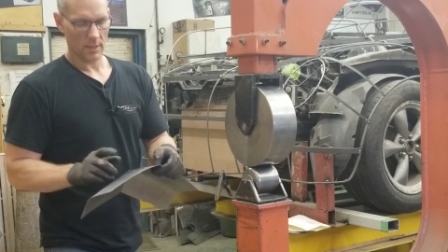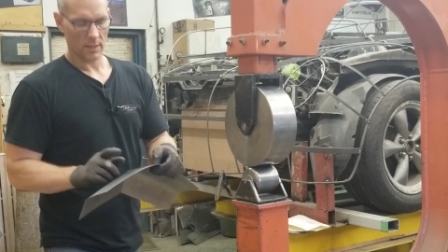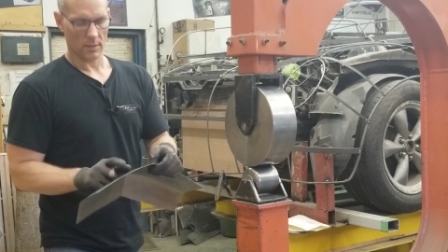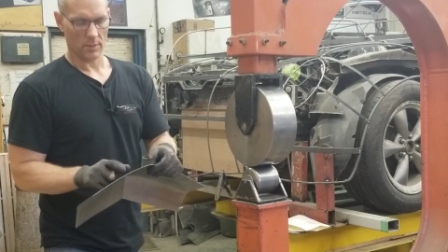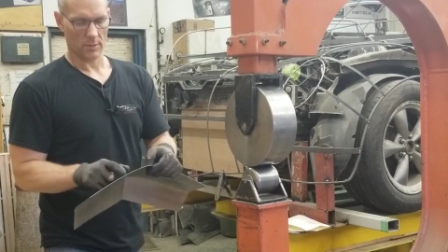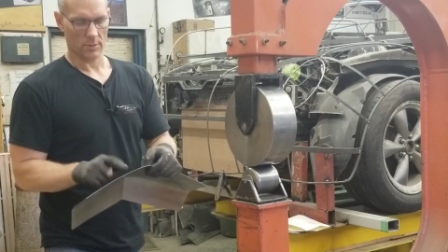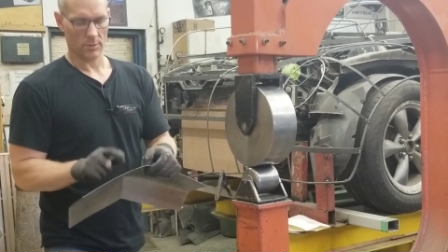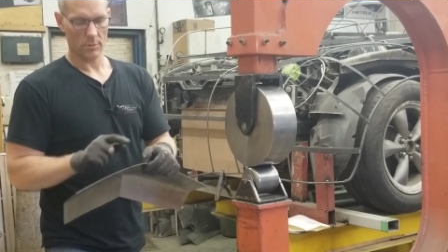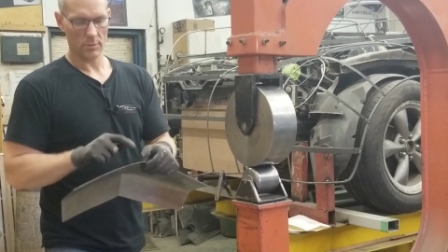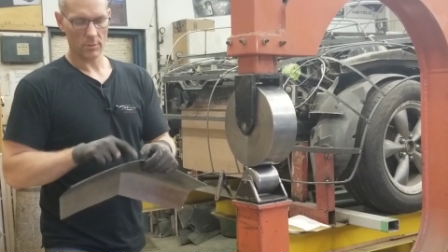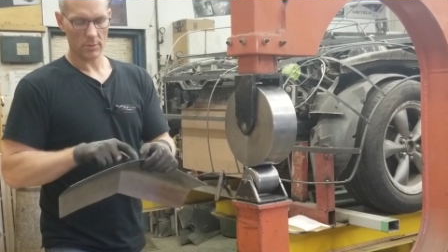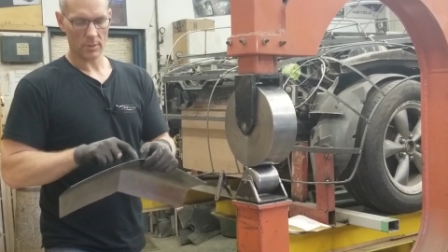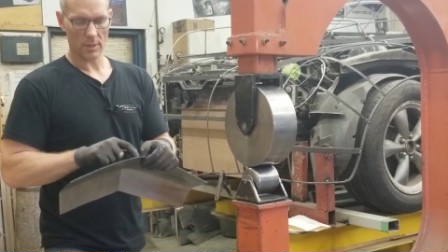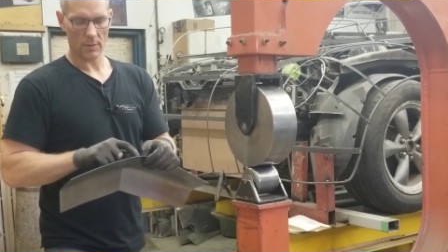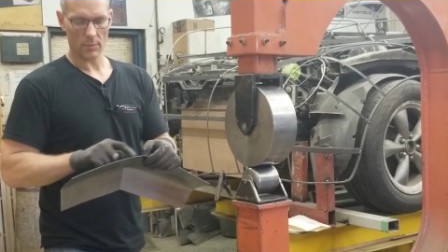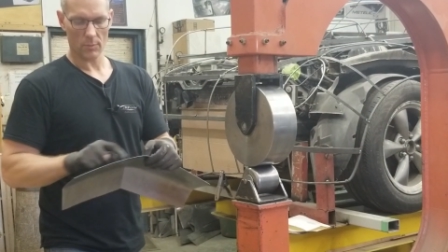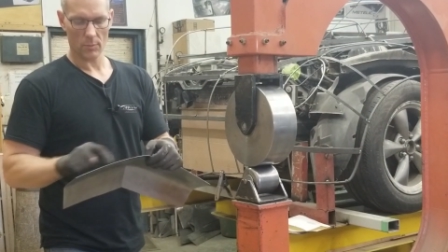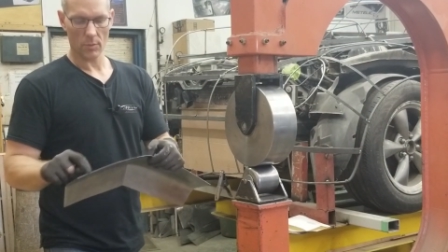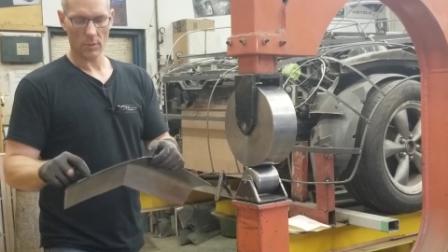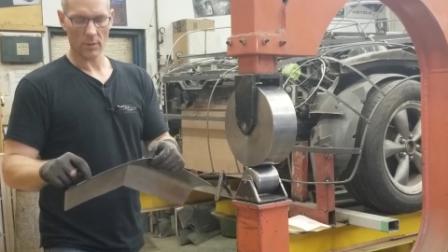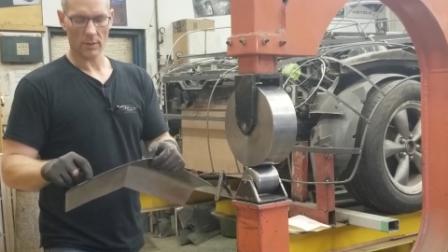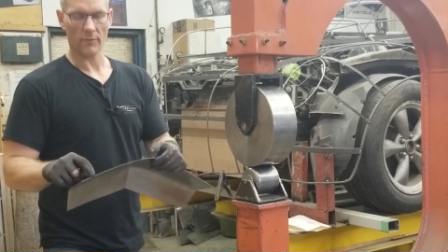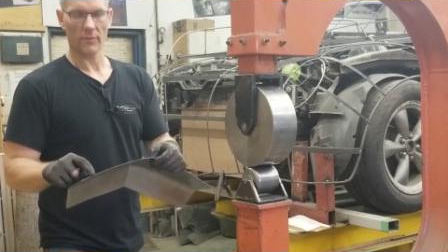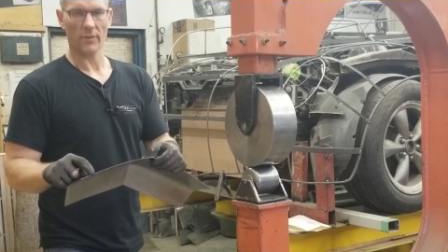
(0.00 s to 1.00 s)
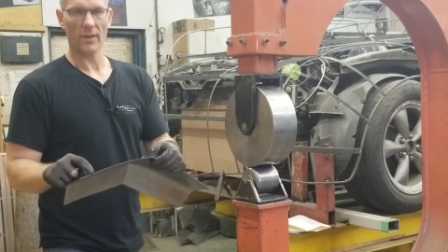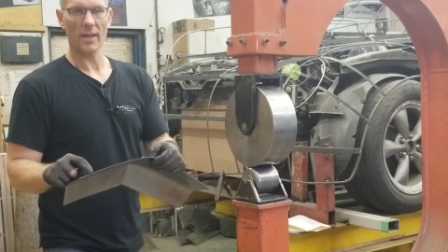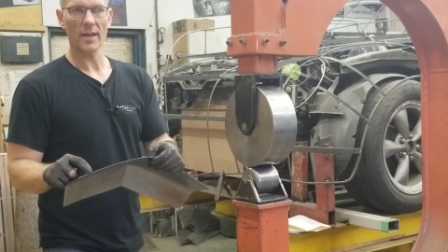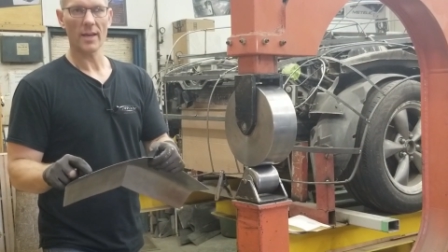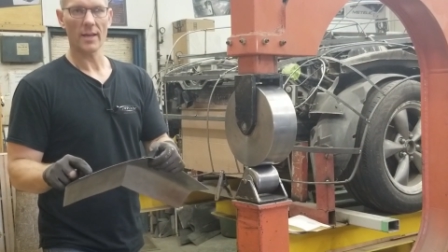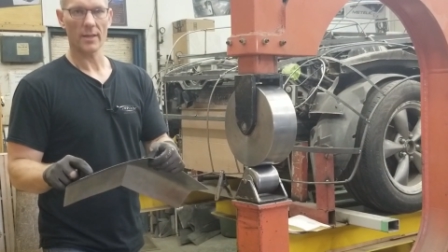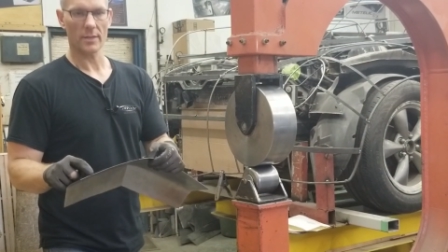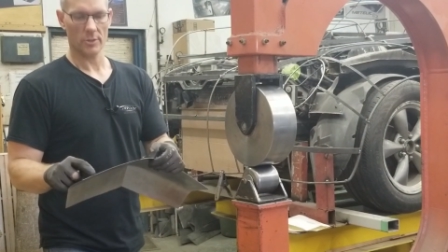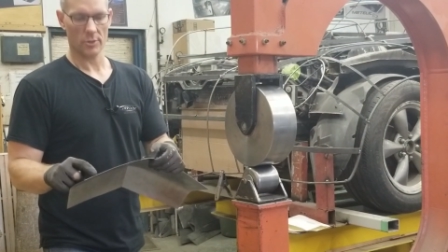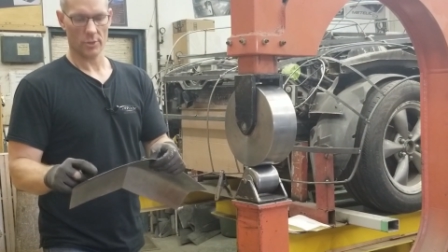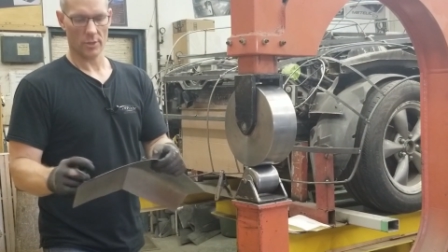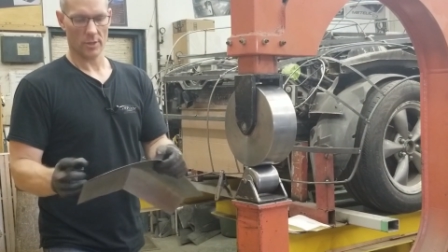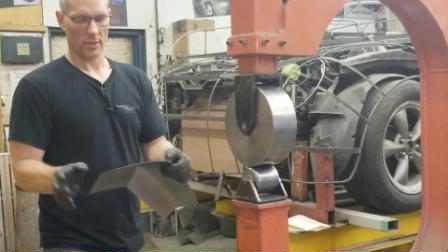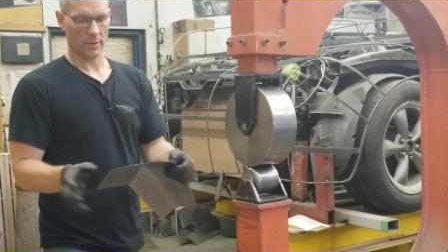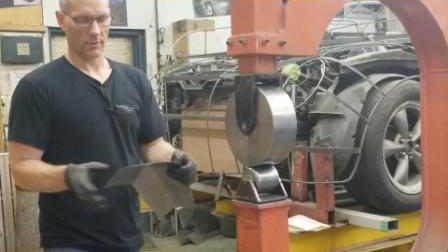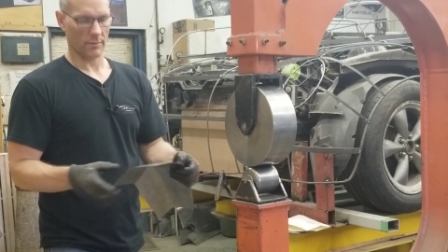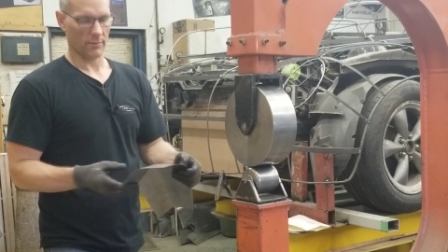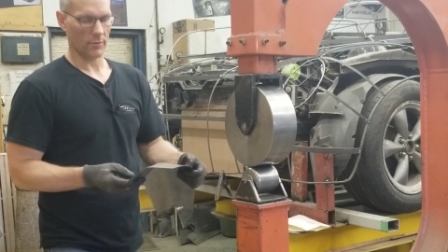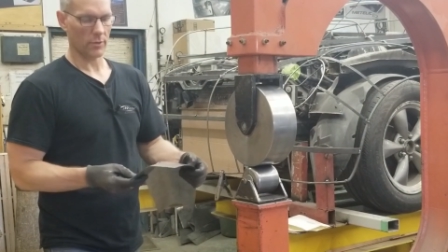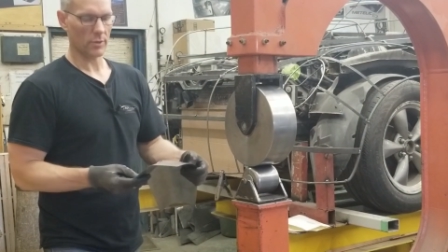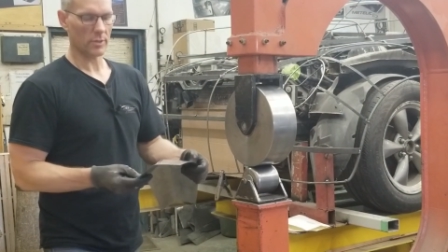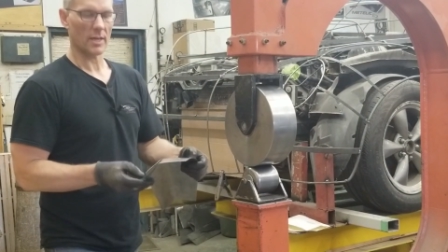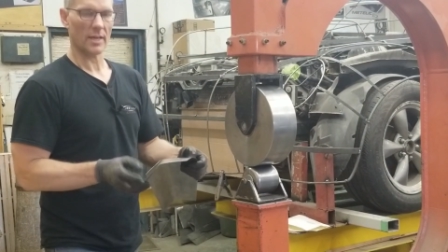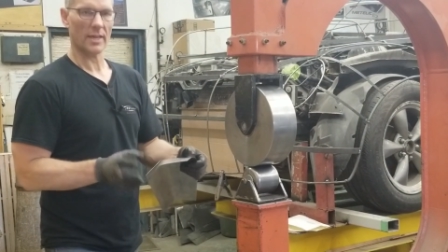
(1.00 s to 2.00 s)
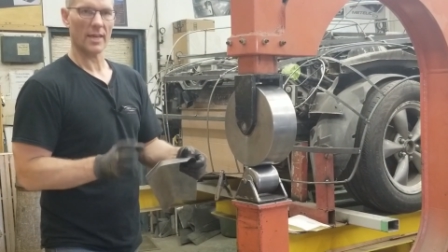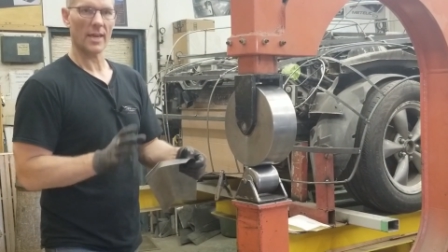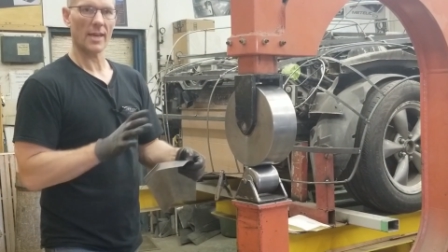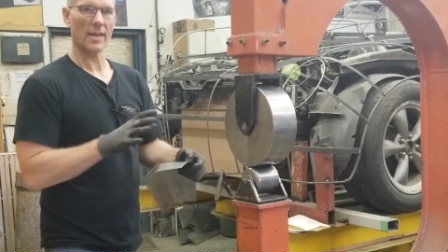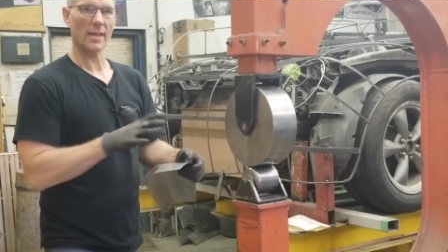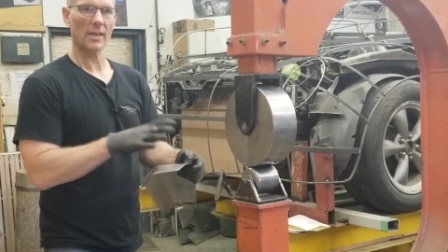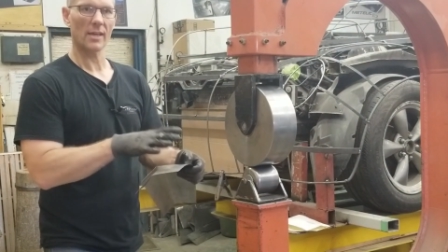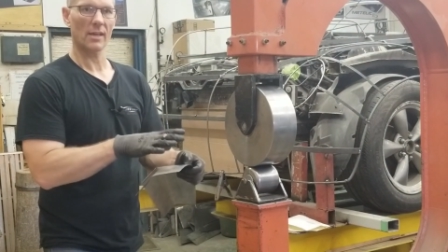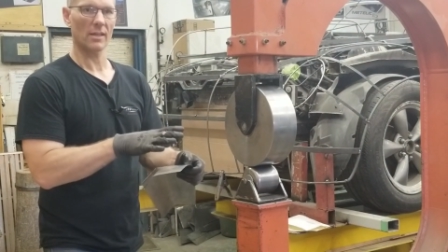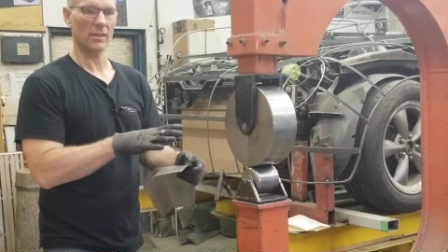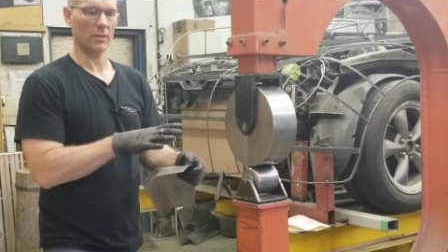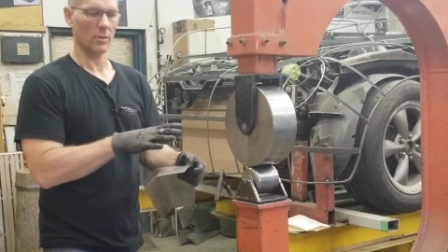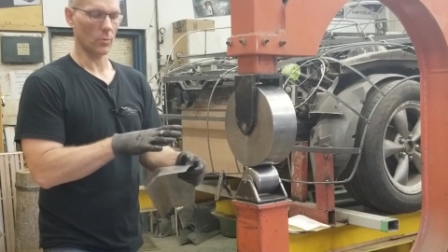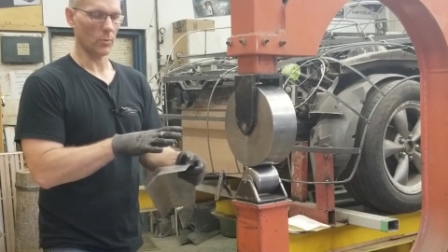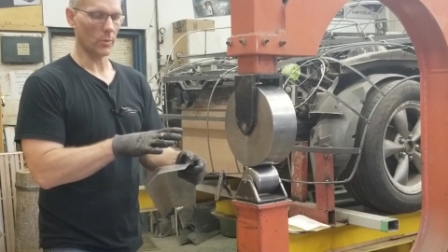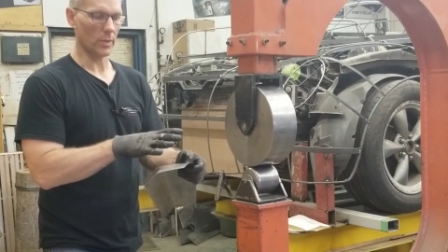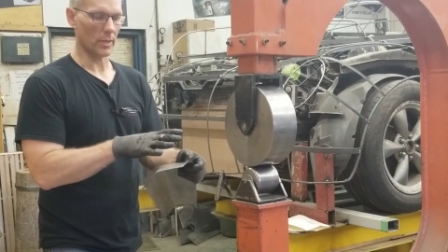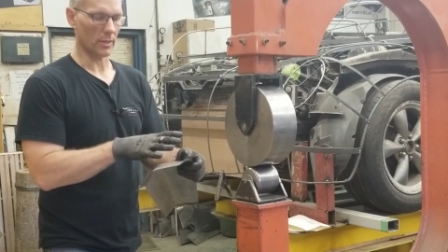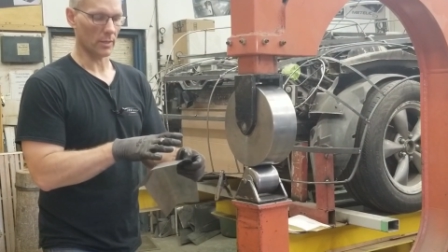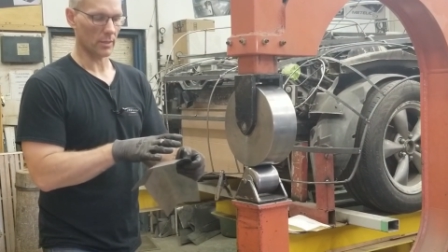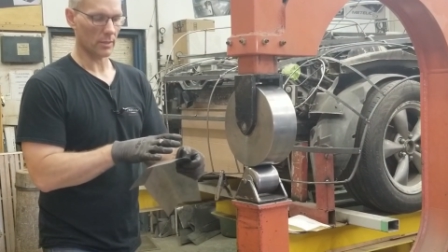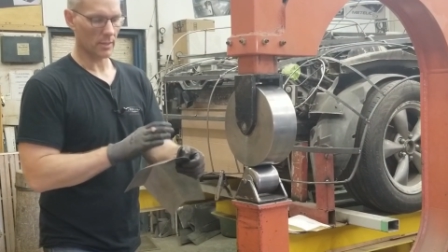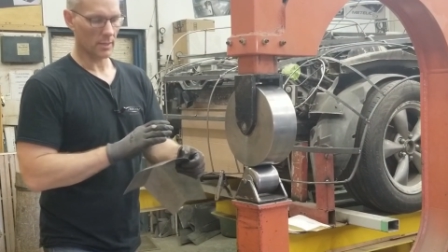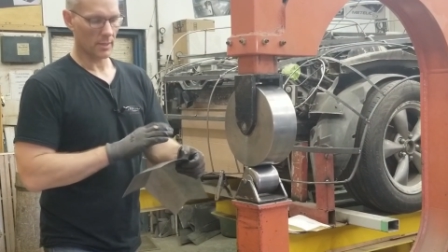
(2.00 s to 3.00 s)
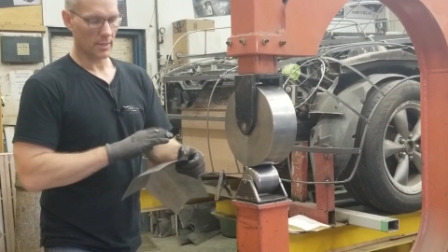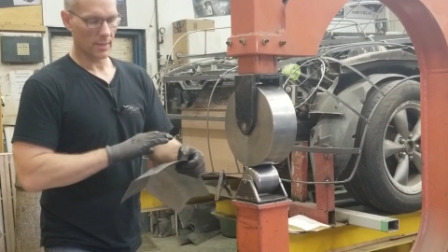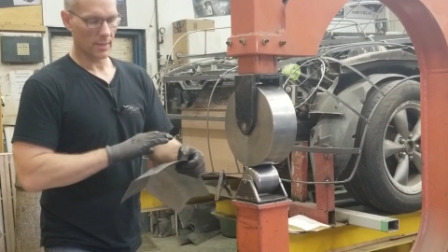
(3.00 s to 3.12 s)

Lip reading: As soon as I roll a flange, first I can't get it in the wheel,